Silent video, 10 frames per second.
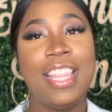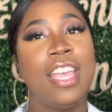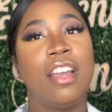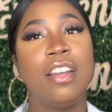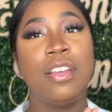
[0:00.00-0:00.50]

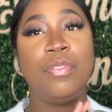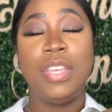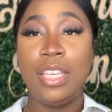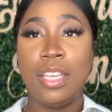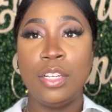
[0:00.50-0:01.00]
They are a
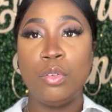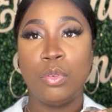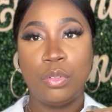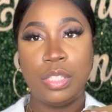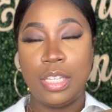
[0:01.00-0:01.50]
vegan,
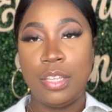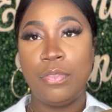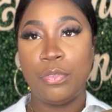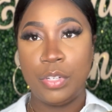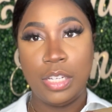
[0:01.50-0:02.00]

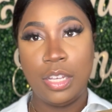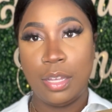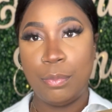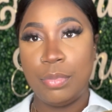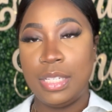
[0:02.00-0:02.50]
cruelty-free
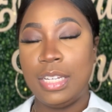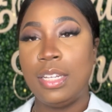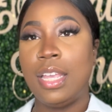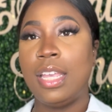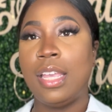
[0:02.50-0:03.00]

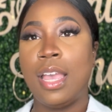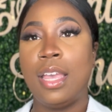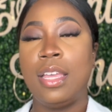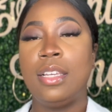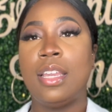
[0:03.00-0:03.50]
company,
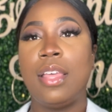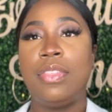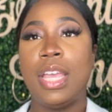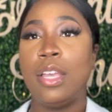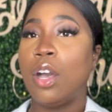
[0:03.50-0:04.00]
and
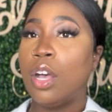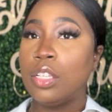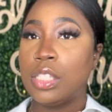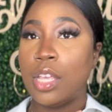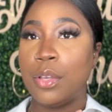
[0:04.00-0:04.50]
they
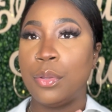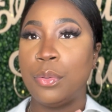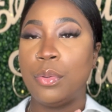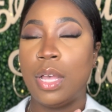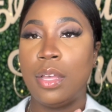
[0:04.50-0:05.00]

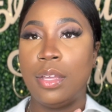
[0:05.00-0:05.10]
also,